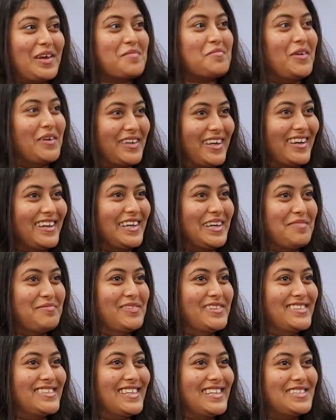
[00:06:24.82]
about our
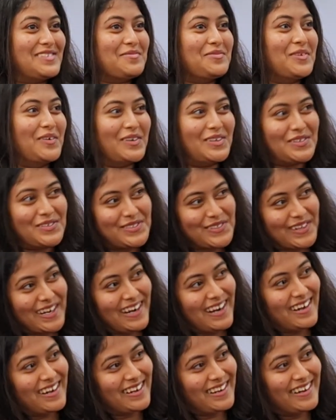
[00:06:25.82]
neighbors, let's move on to Sri
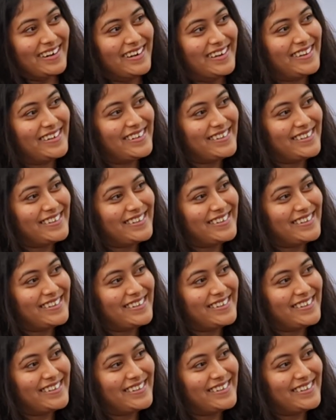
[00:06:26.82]
Lanka.